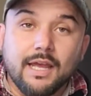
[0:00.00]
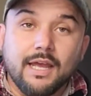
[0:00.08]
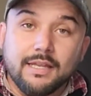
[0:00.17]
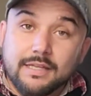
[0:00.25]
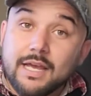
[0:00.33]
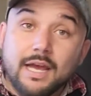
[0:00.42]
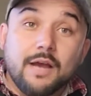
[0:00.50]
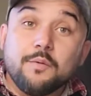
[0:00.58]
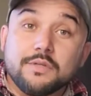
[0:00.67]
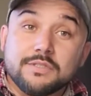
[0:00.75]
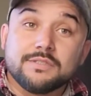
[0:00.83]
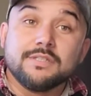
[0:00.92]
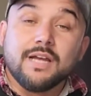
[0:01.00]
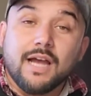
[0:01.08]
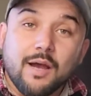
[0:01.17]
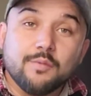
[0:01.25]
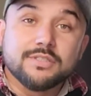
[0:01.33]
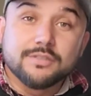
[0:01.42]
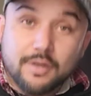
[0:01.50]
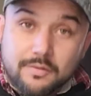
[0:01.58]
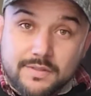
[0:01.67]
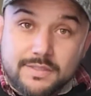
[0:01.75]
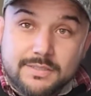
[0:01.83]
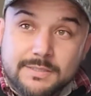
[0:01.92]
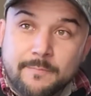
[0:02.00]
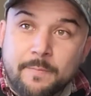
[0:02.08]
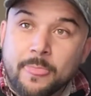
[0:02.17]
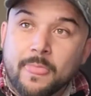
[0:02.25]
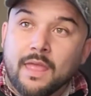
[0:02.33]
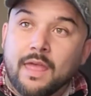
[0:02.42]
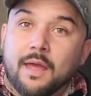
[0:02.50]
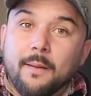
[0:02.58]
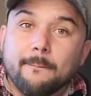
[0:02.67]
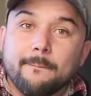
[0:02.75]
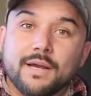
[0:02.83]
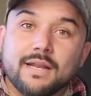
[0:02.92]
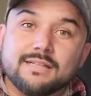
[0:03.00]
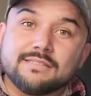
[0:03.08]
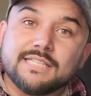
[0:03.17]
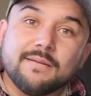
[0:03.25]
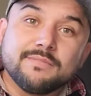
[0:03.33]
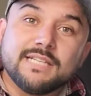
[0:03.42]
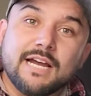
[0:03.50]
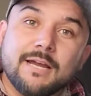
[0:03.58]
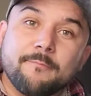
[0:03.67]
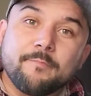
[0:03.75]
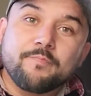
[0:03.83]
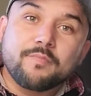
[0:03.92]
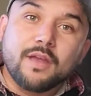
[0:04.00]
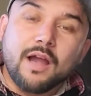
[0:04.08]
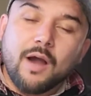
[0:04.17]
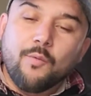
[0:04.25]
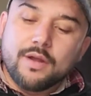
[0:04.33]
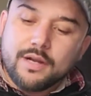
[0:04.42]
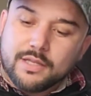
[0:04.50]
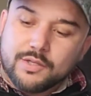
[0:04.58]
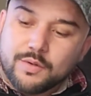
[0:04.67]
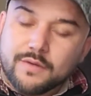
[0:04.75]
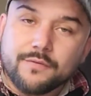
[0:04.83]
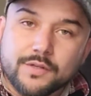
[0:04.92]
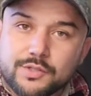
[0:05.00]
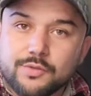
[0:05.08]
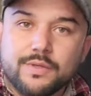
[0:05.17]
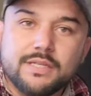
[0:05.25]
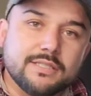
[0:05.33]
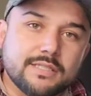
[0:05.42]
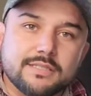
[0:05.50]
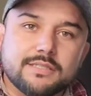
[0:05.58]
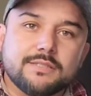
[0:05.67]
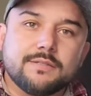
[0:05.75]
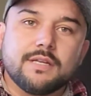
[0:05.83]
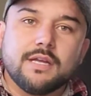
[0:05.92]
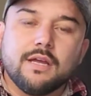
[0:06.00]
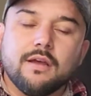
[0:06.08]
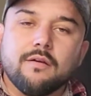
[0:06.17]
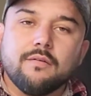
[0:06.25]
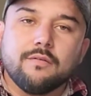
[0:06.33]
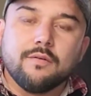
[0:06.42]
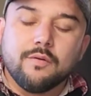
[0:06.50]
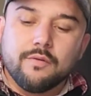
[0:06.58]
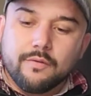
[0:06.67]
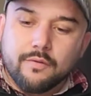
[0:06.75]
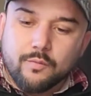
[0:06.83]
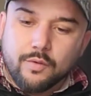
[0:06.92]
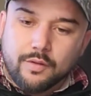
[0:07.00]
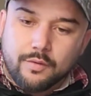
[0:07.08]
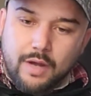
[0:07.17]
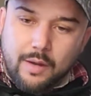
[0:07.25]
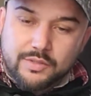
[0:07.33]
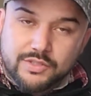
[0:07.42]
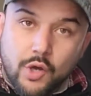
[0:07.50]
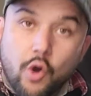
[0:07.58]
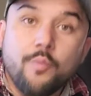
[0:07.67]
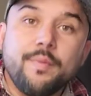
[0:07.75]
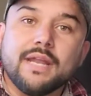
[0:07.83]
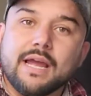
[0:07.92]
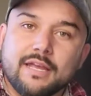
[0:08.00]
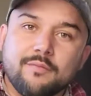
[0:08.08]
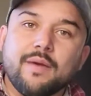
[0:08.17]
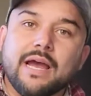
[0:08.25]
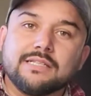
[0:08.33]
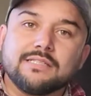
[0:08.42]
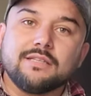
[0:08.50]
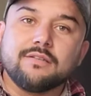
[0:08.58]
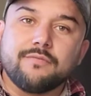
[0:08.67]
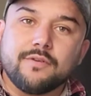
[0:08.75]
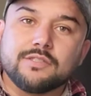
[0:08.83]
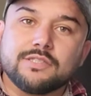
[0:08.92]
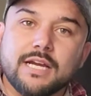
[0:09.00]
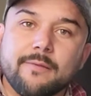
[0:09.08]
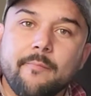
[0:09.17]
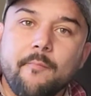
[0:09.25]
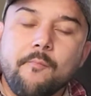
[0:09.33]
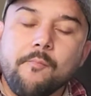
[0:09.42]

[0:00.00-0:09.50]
And yeah, I was nervous, but at the same time, I wanted to do it for two reasons. Well, I was hoping I could pass it the first time,